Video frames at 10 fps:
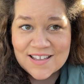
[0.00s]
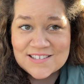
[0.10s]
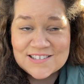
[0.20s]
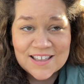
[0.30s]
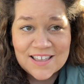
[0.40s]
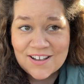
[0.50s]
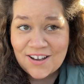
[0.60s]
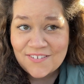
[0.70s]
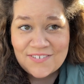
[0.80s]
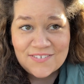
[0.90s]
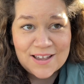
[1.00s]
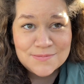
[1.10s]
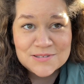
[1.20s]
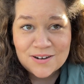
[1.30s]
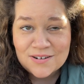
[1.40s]
Second coffee
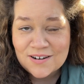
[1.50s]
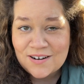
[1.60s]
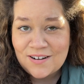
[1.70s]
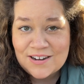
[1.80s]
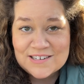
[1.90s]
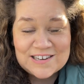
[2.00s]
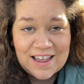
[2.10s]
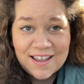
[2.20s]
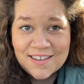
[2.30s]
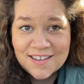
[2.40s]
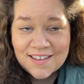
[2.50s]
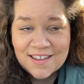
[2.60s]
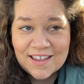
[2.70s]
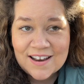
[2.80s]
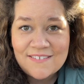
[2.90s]
vibes are on deck,
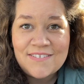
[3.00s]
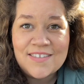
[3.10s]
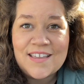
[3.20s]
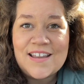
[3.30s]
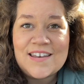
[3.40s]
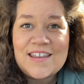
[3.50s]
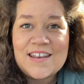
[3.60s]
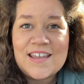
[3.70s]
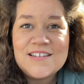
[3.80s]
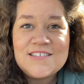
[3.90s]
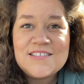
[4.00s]
and I feel like I need it.